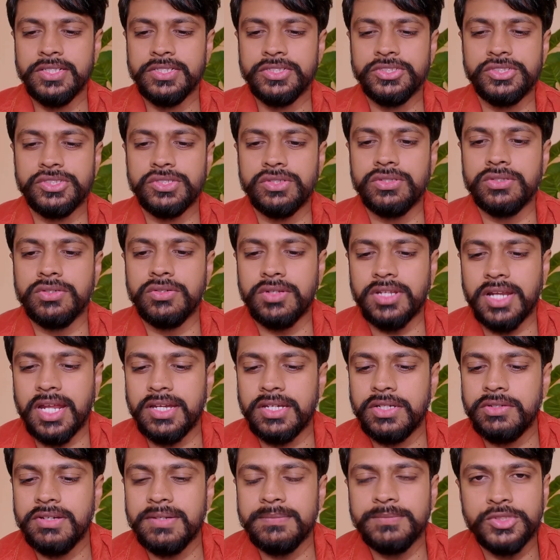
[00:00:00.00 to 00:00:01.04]
So
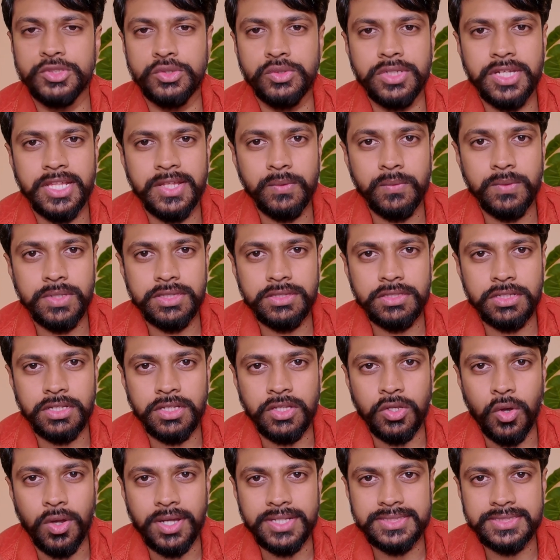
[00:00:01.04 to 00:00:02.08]
right now I'm shooting with
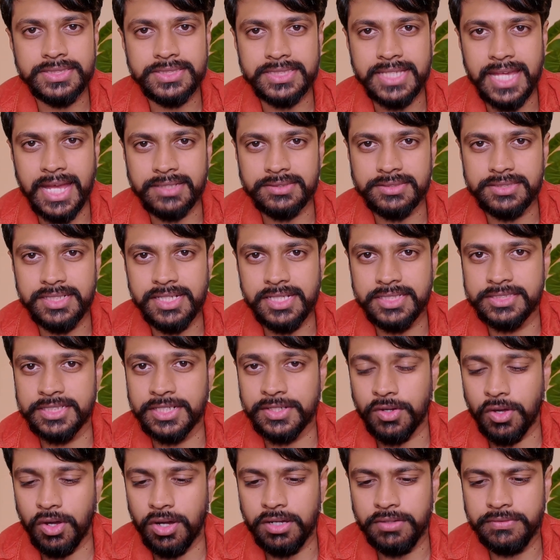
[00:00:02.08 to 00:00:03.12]
noise
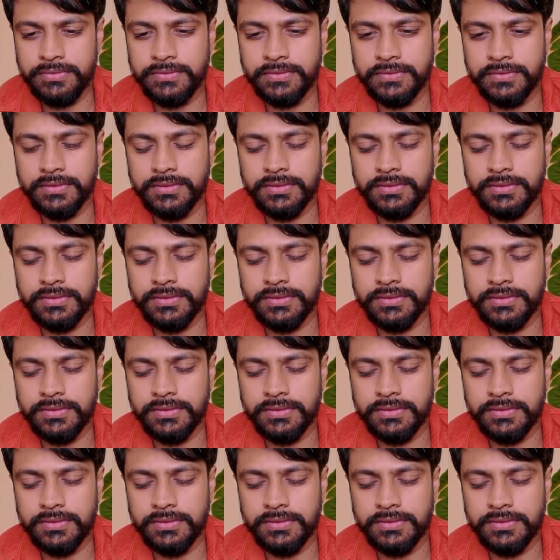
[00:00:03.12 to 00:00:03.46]
cancellation off.